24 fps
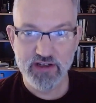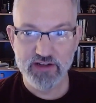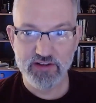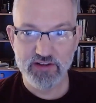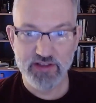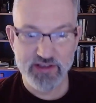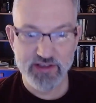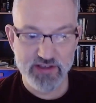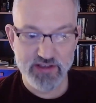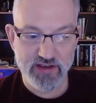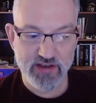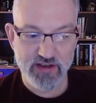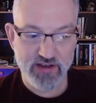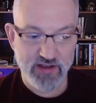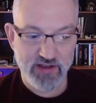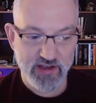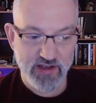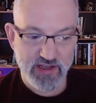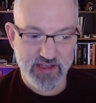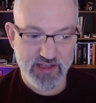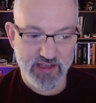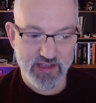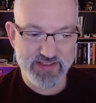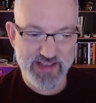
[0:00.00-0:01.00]
kind of like
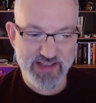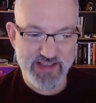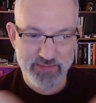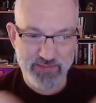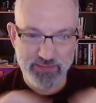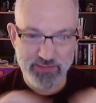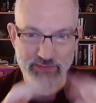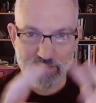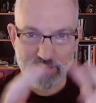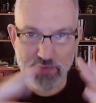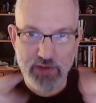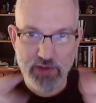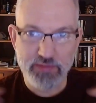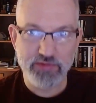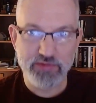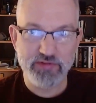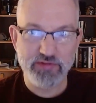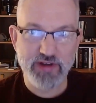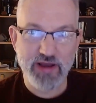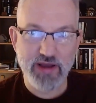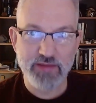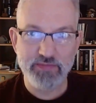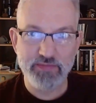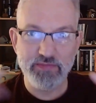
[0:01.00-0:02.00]
it's that bubble
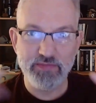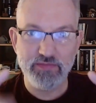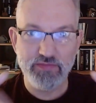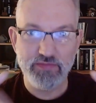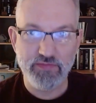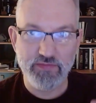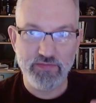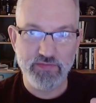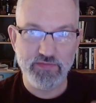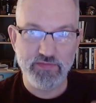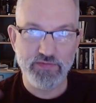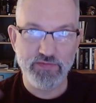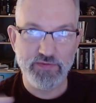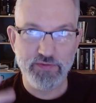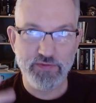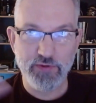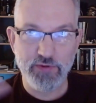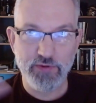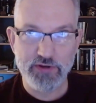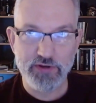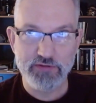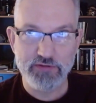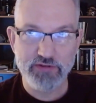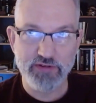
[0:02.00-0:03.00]
wrap
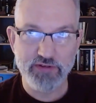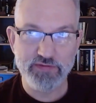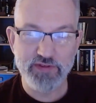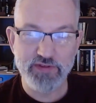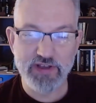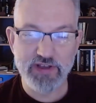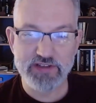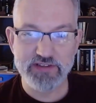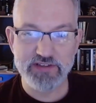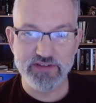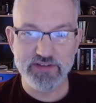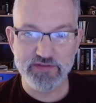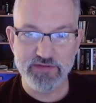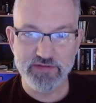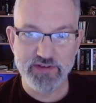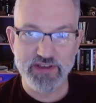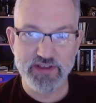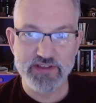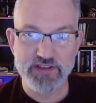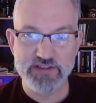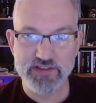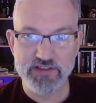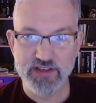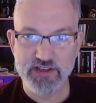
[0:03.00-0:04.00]
foil reflective
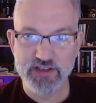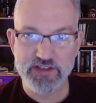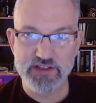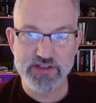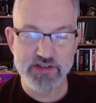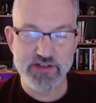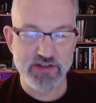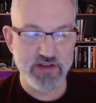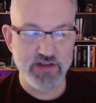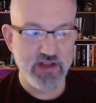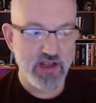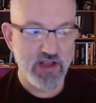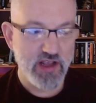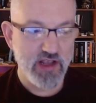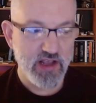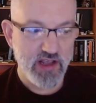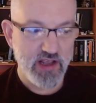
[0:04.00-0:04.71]
insulation,